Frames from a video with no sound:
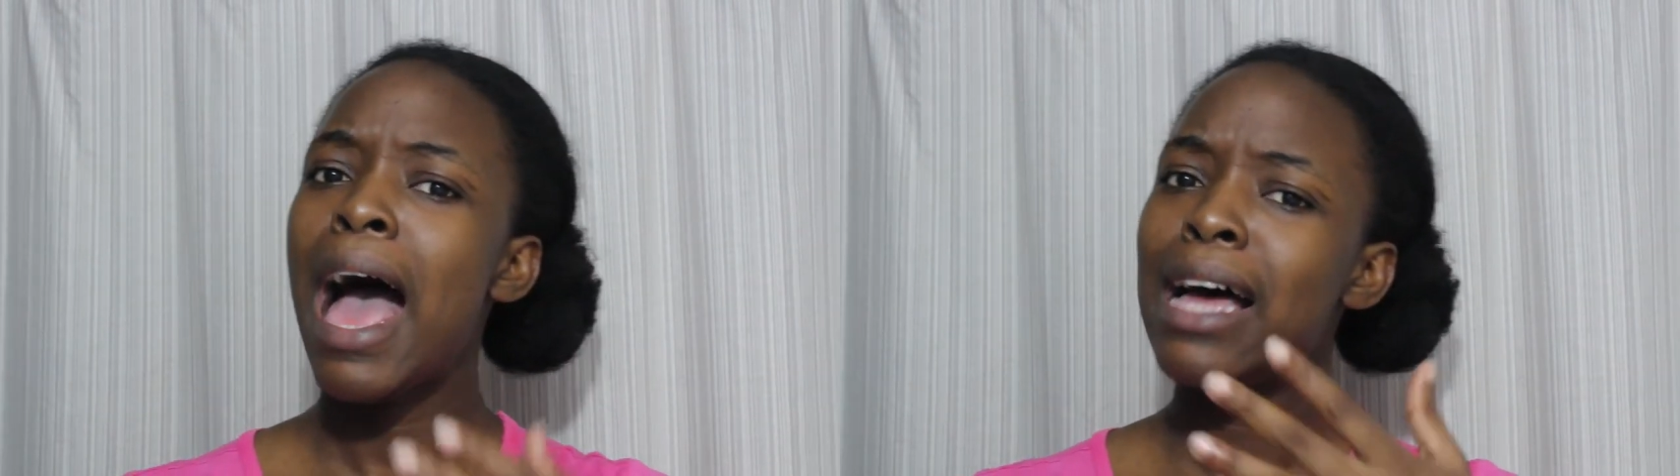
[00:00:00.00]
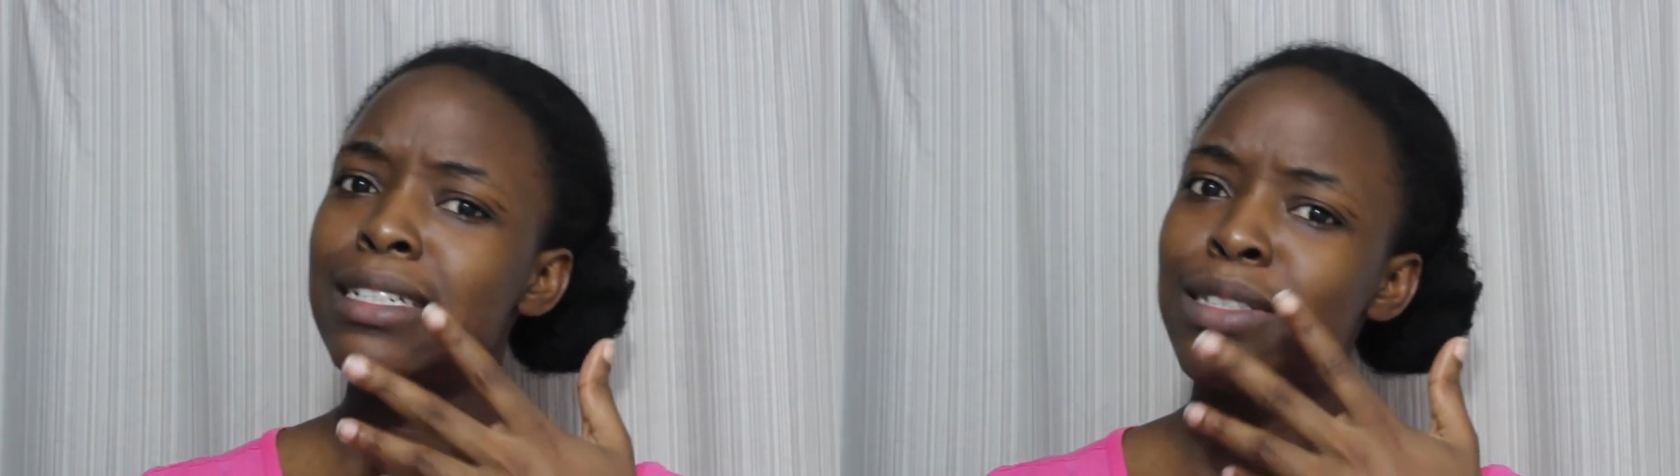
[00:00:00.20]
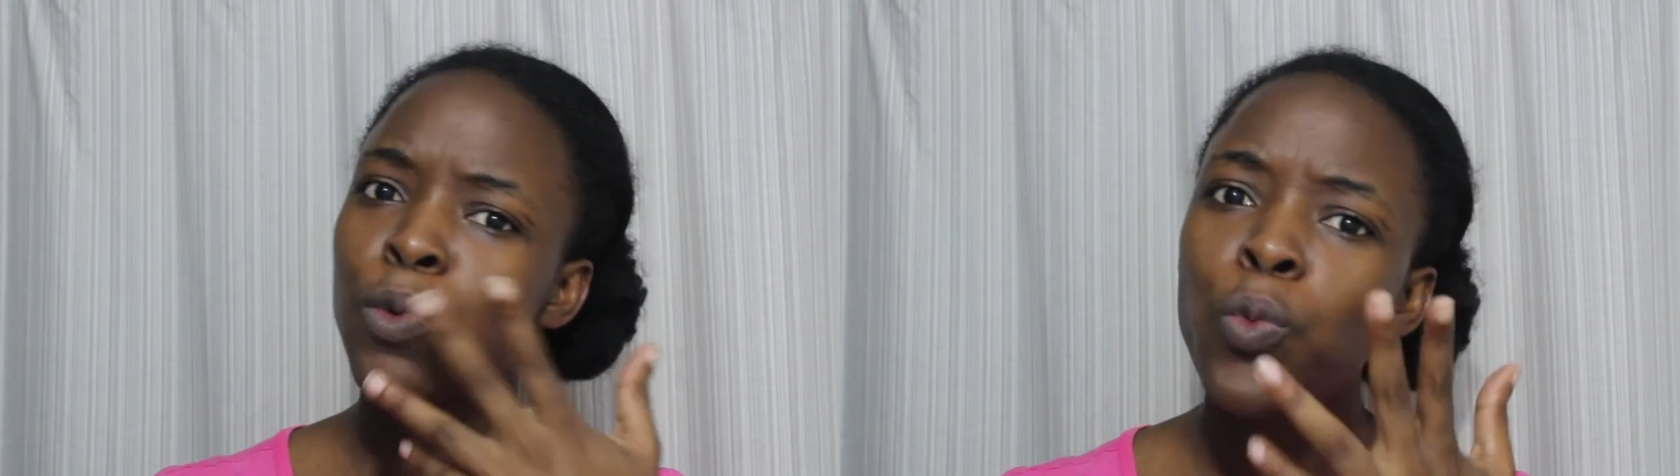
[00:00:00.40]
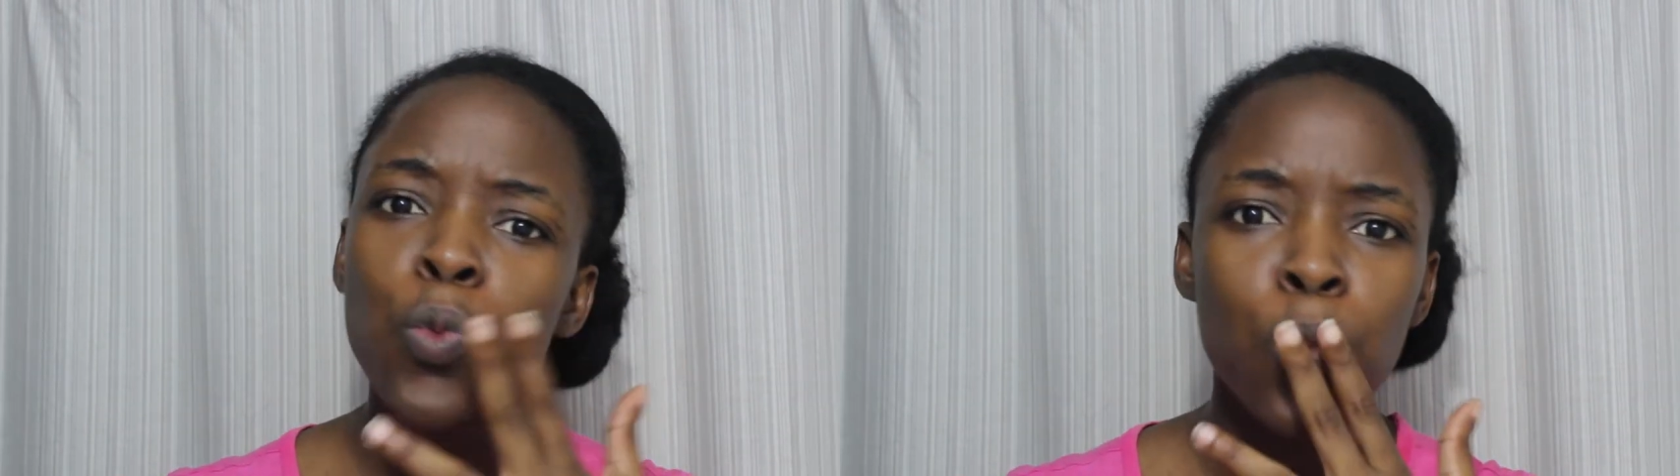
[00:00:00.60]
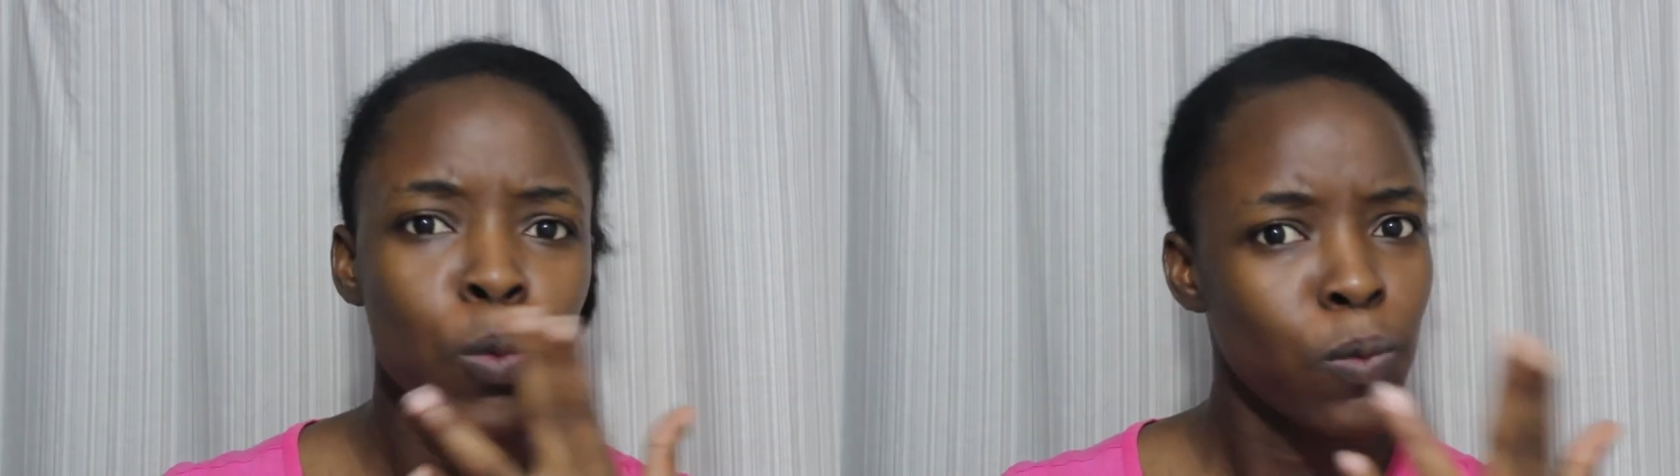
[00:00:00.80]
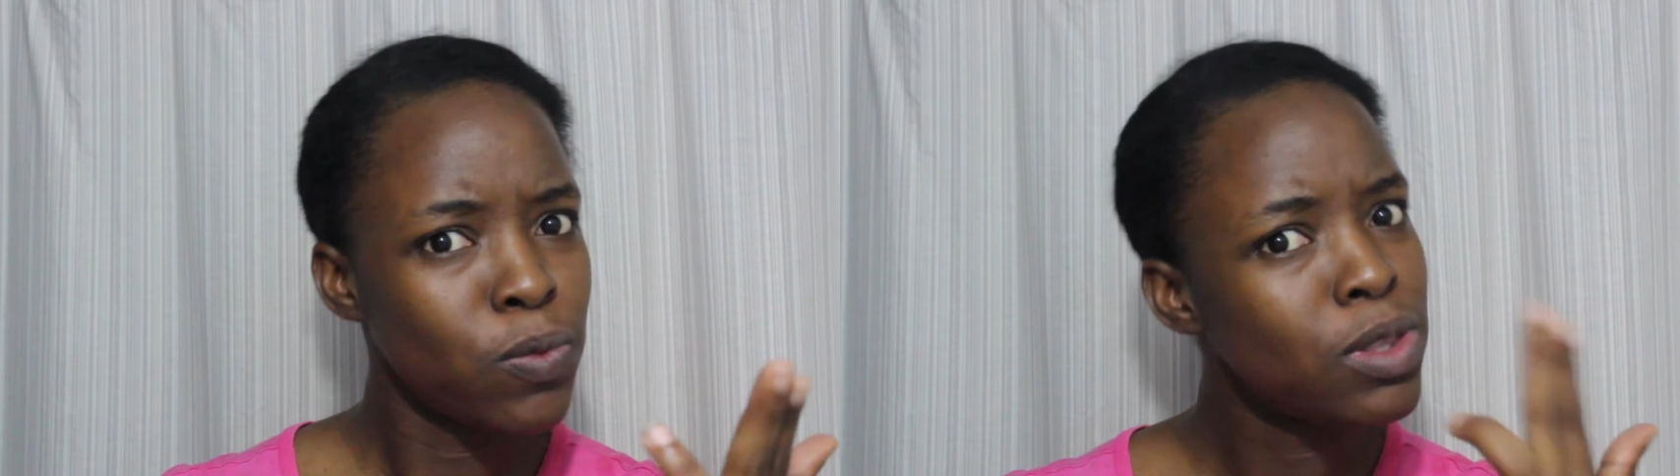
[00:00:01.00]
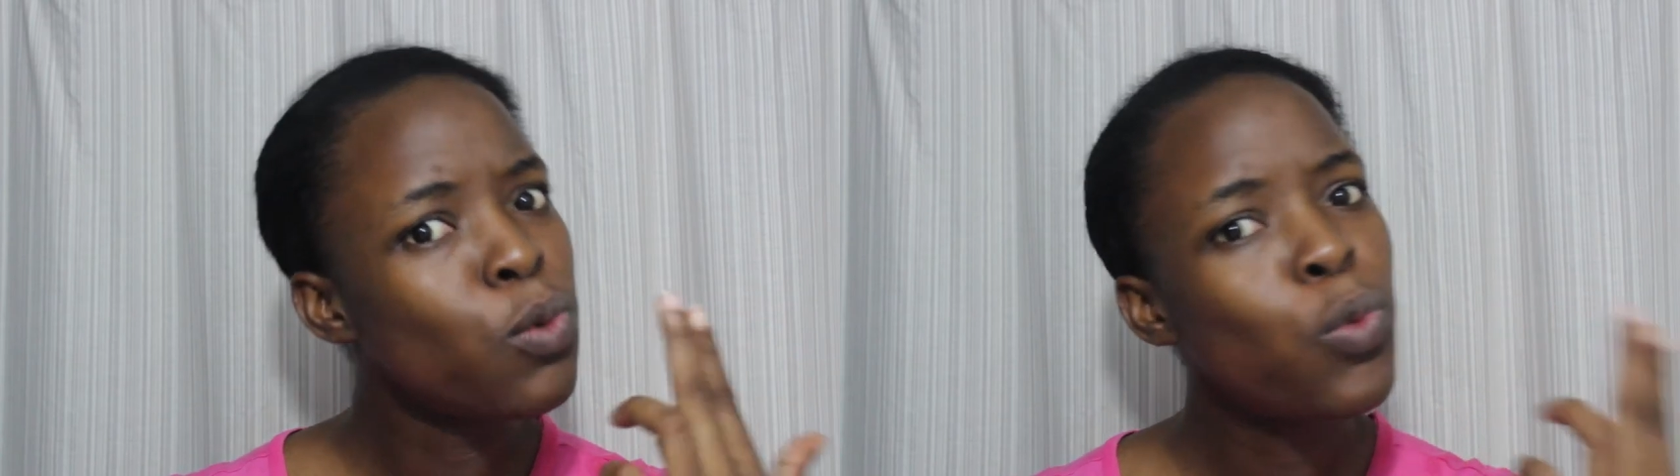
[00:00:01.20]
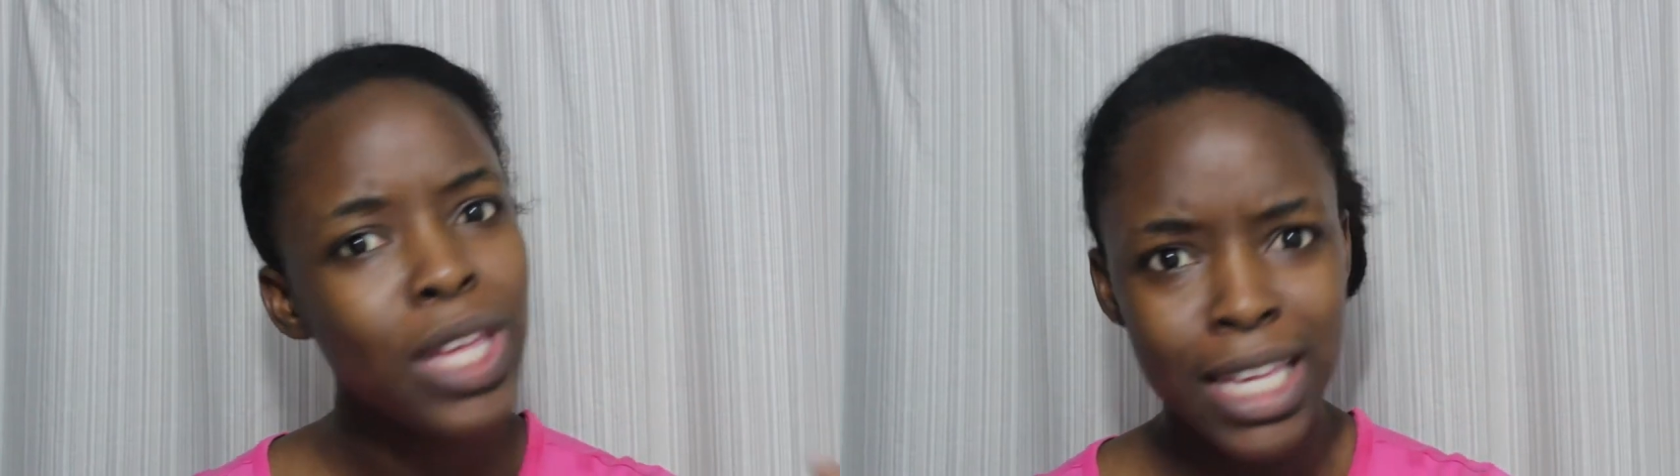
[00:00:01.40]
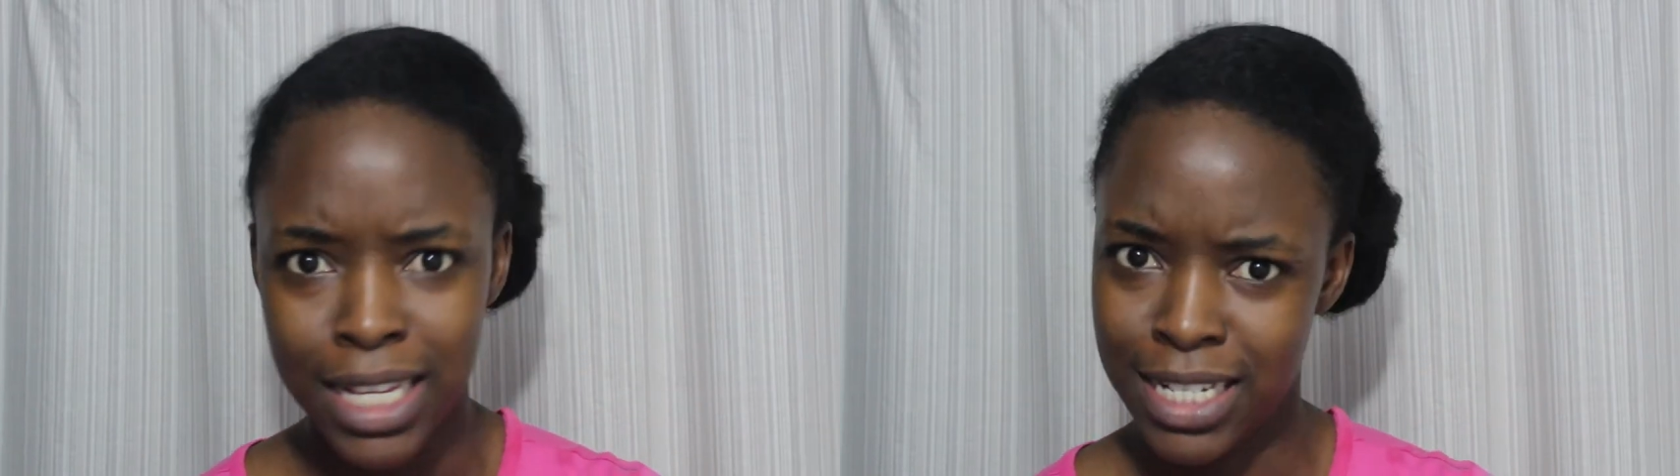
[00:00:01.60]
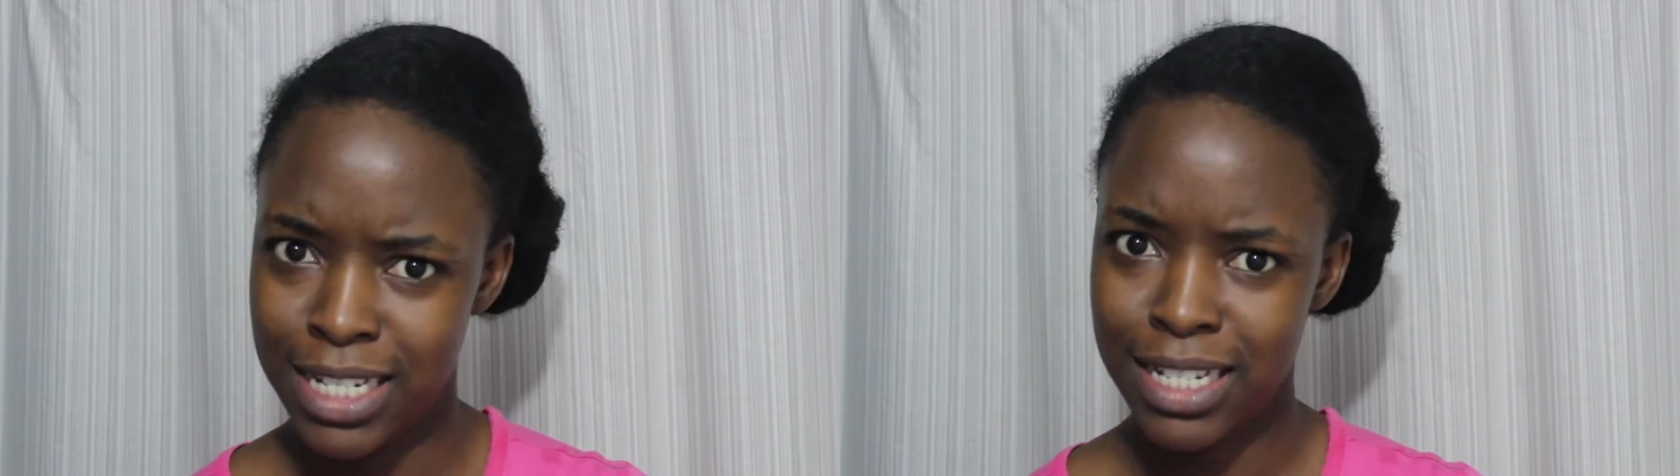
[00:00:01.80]
and the
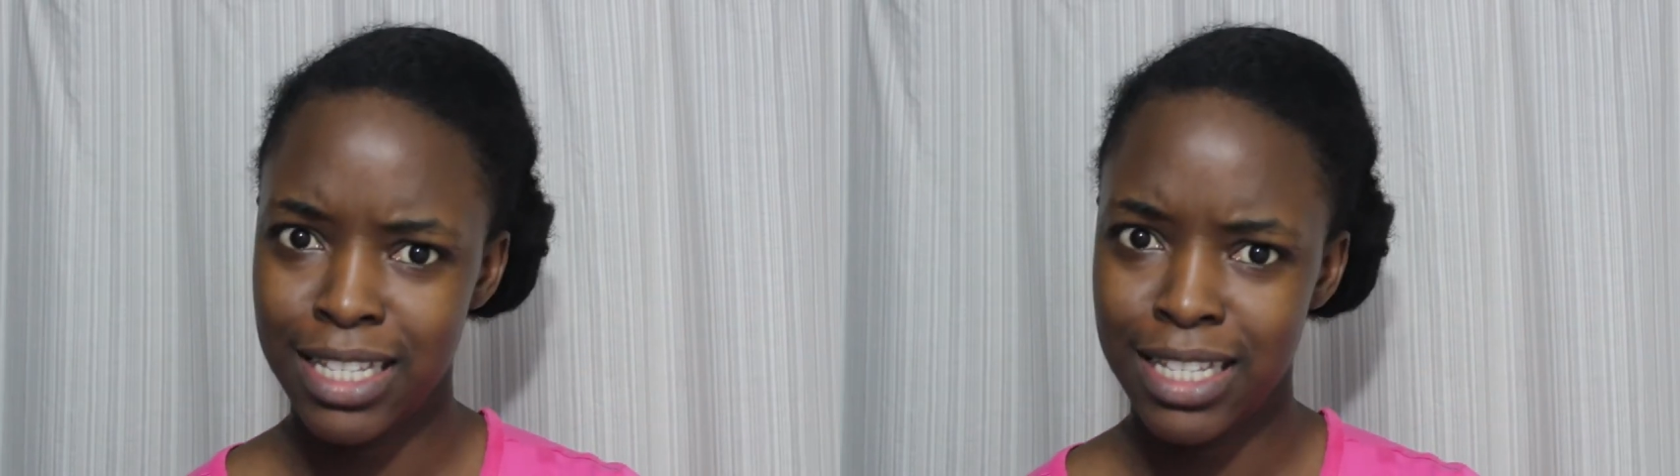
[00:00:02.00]
weed.